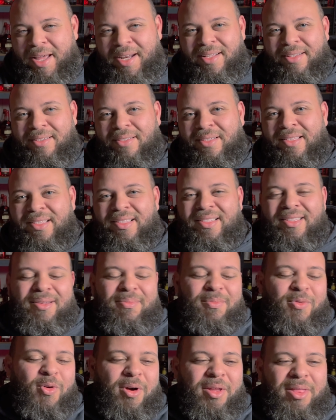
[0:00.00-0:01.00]
it, the
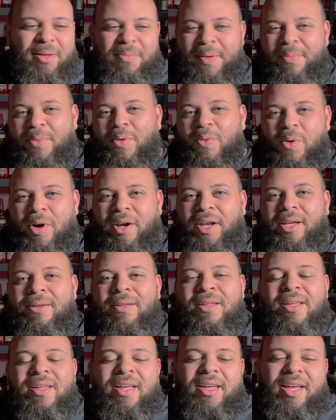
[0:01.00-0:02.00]
more that people want it.
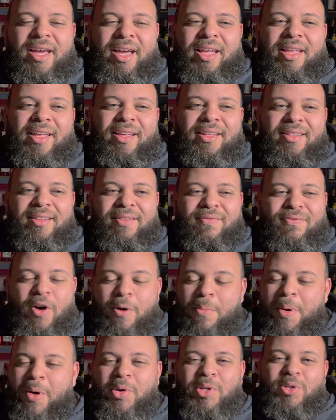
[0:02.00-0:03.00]
And
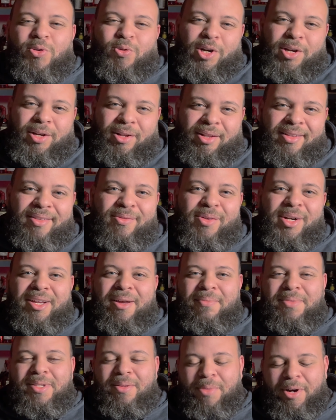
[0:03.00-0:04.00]
FOMO is real when it
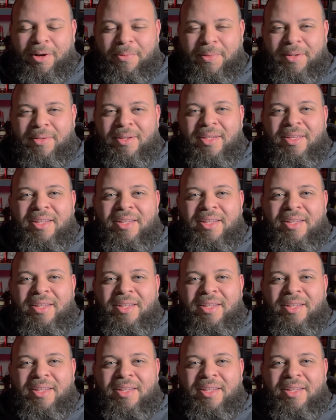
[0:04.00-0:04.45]
comes to bourbon.